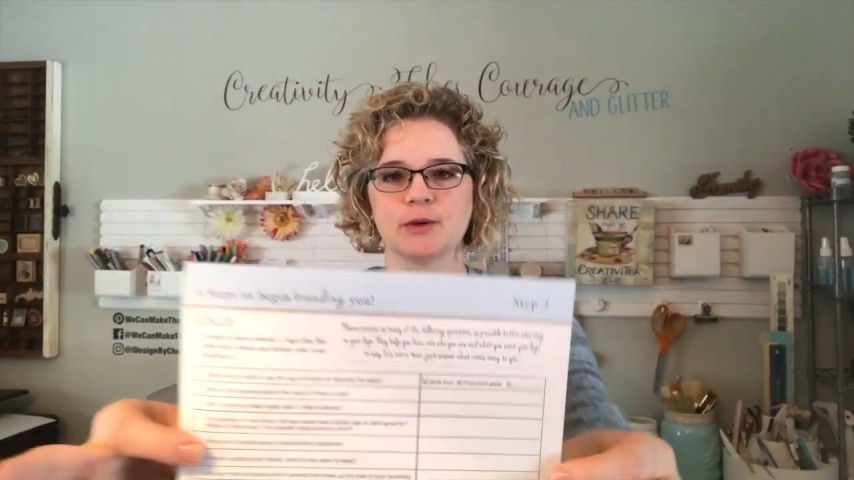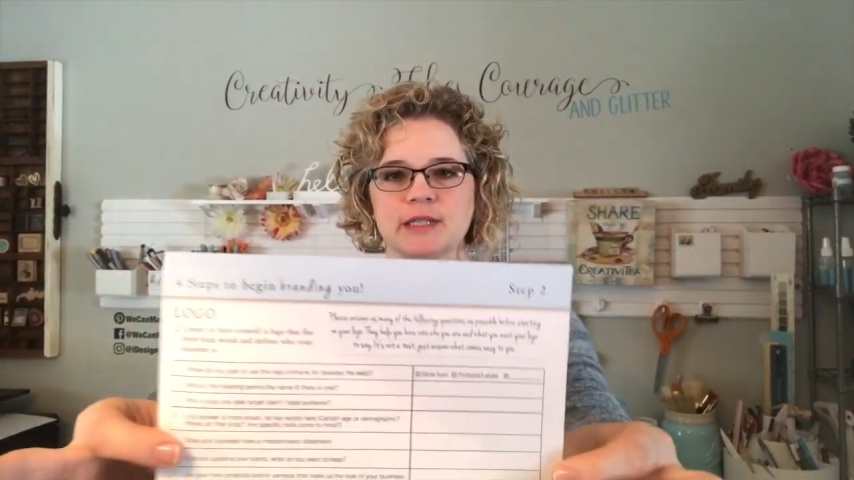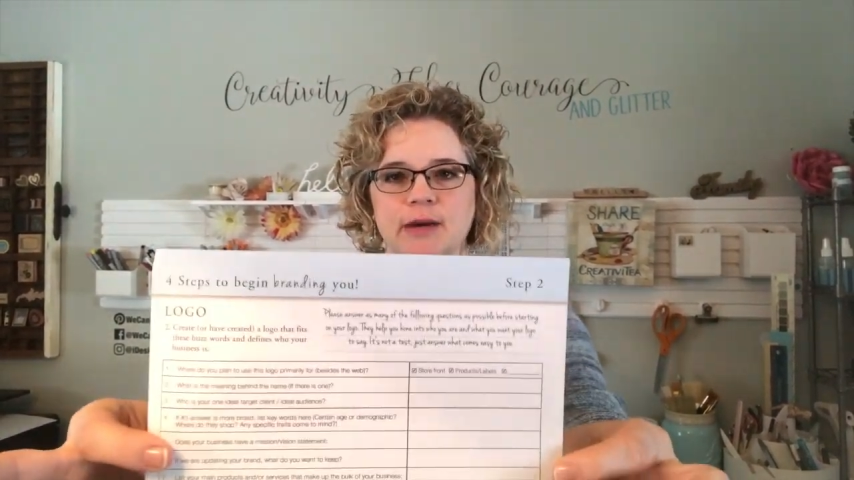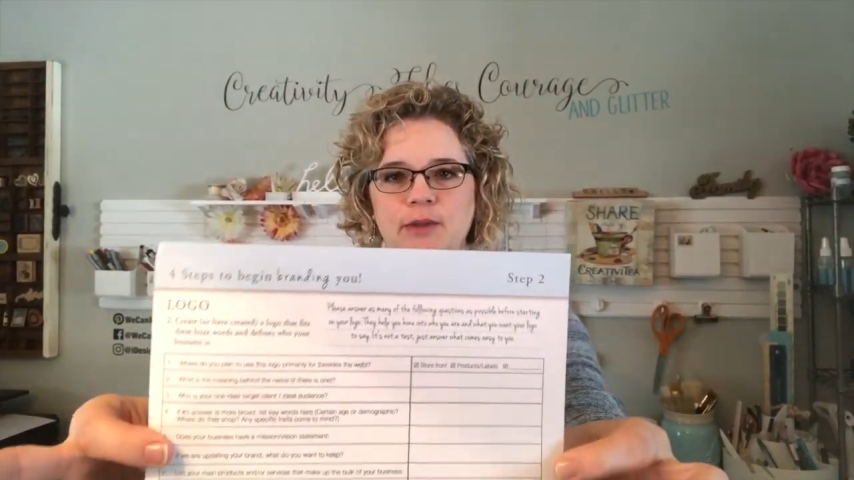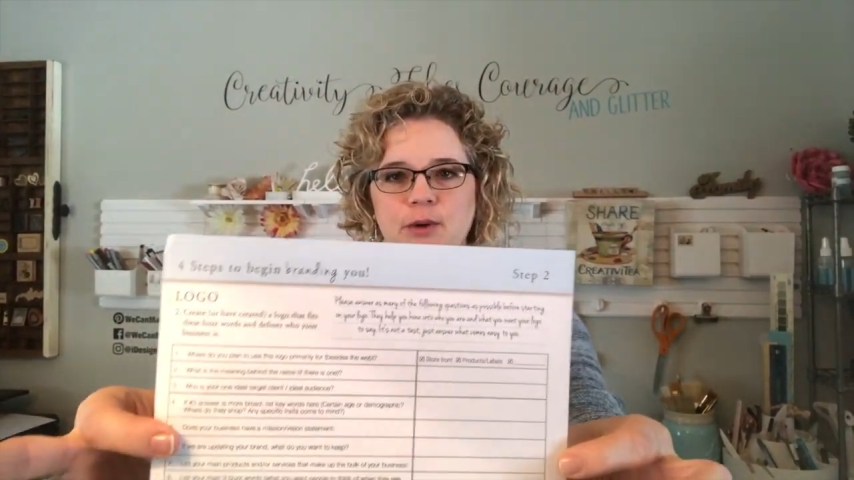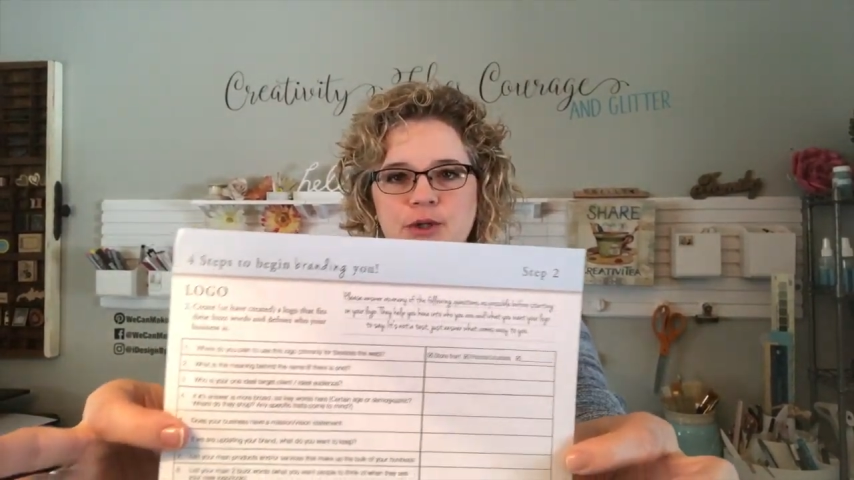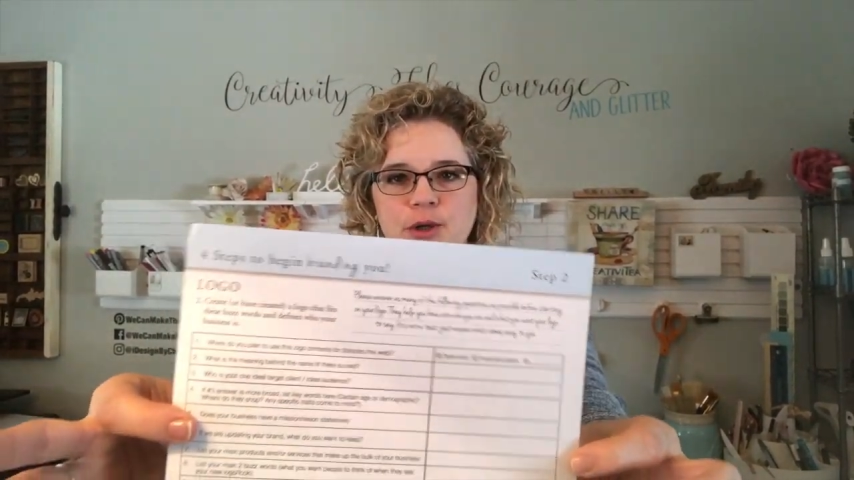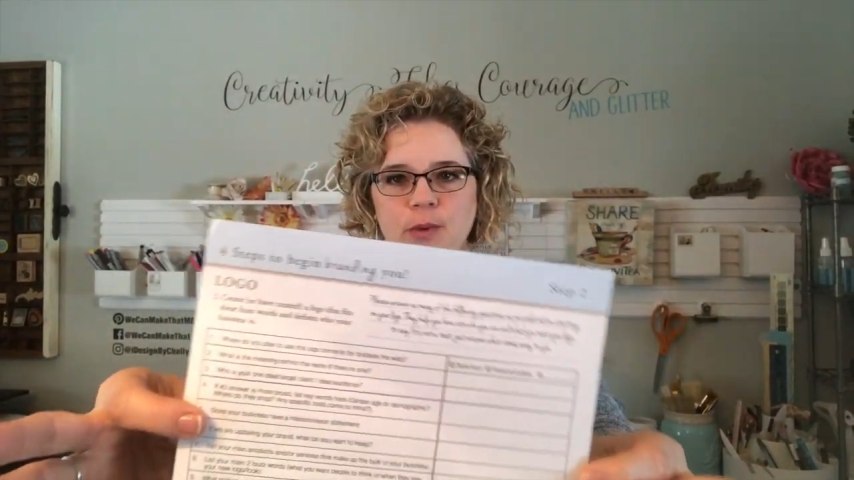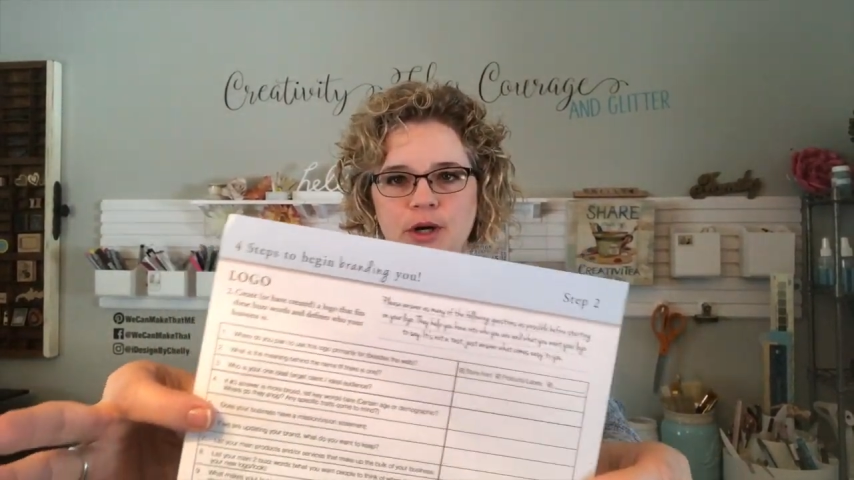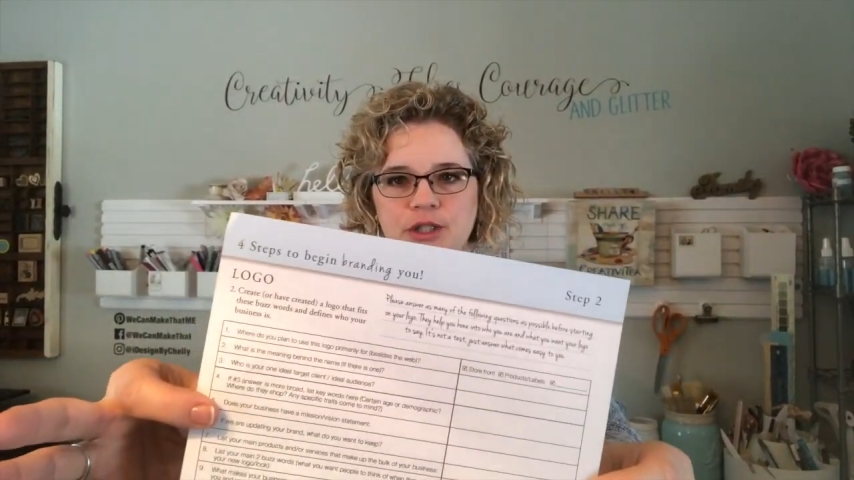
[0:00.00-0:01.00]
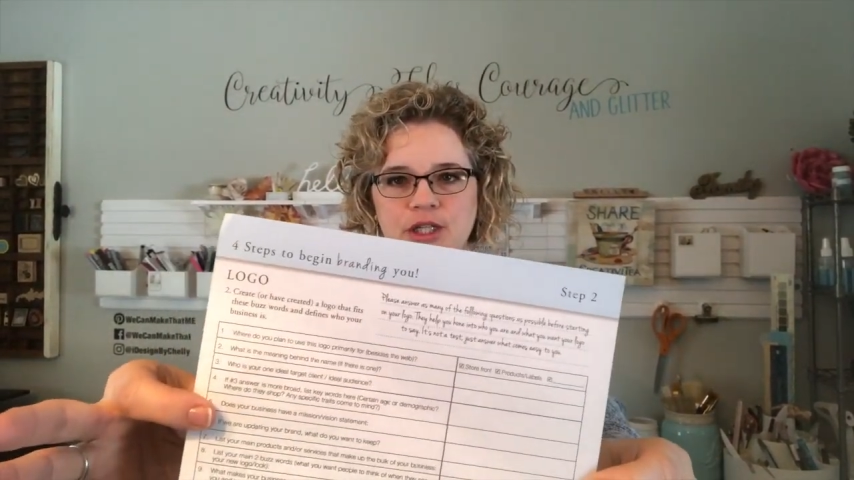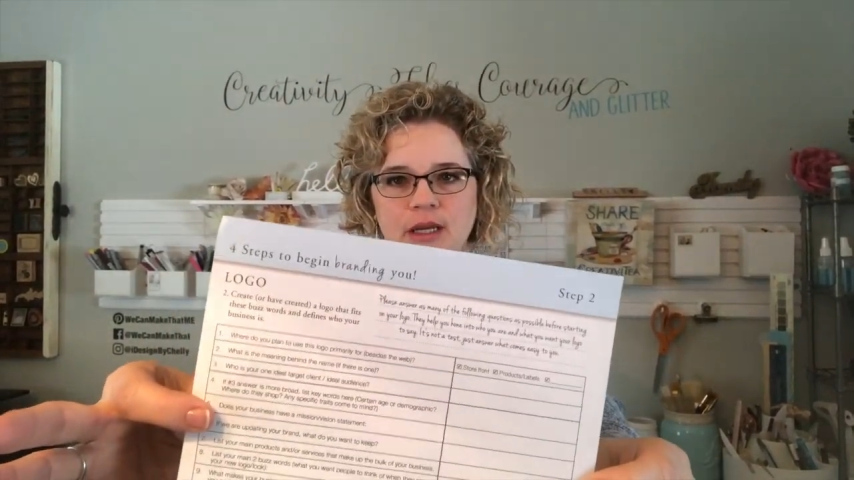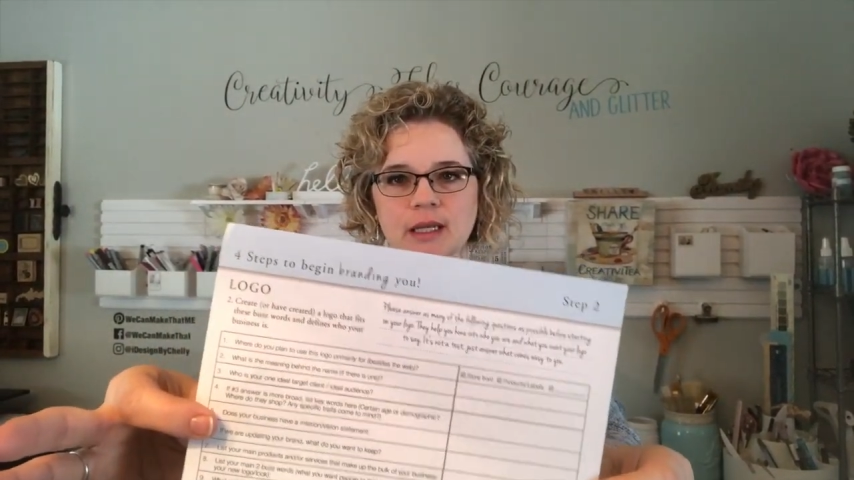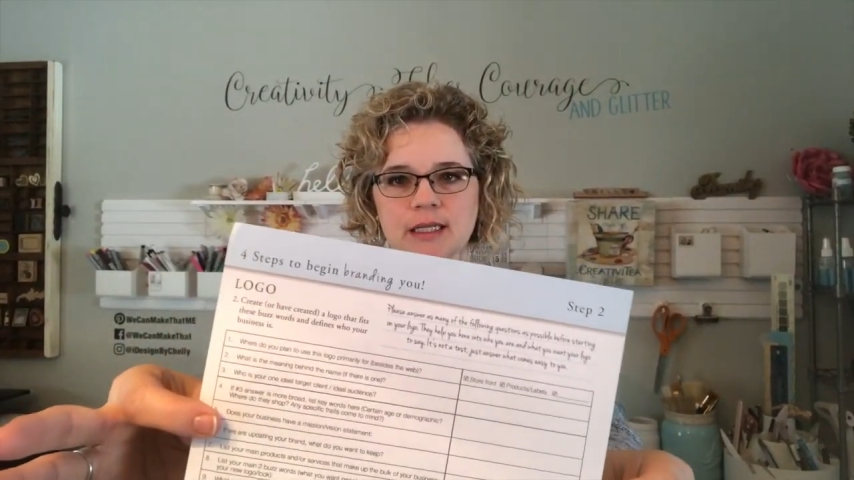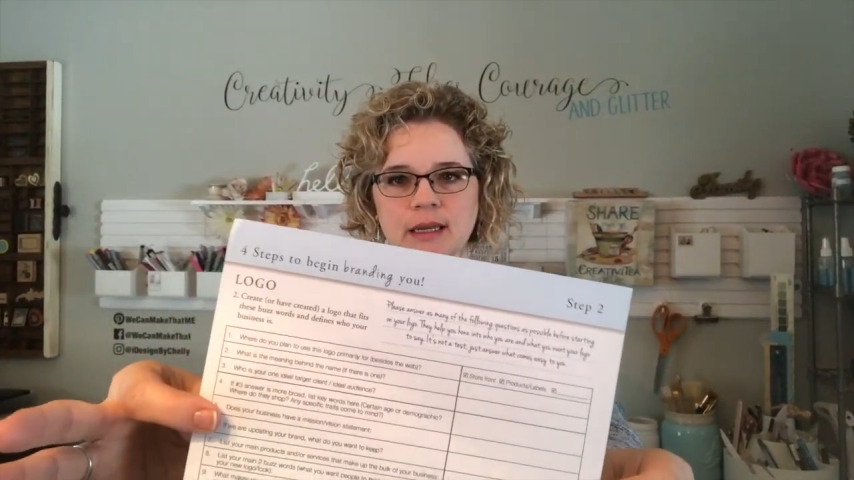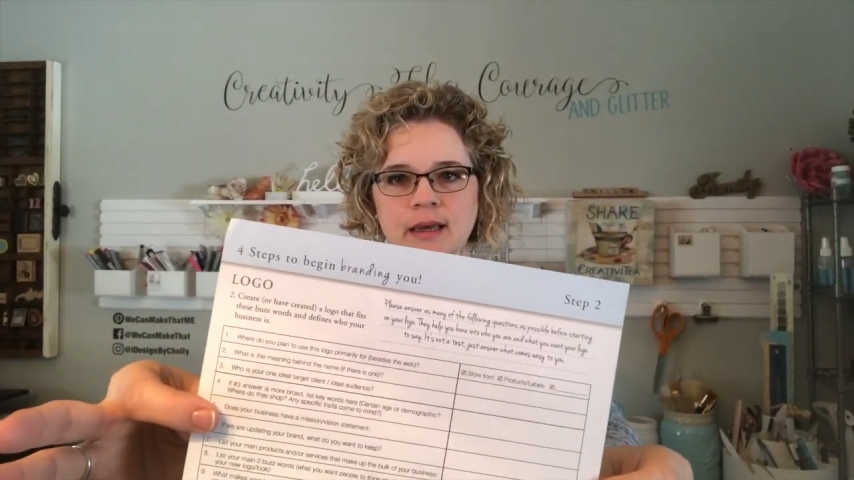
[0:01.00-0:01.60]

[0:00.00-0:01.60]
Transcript: go download your worksheet.